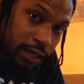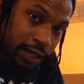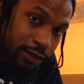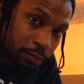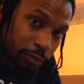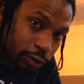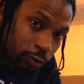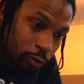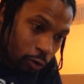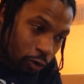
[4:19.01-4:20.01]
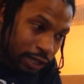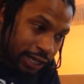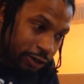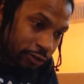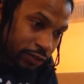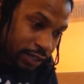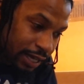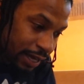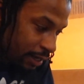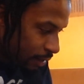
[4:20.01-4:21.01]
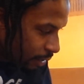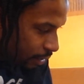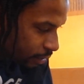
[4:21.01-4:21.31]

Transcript: in the middle or later in the day.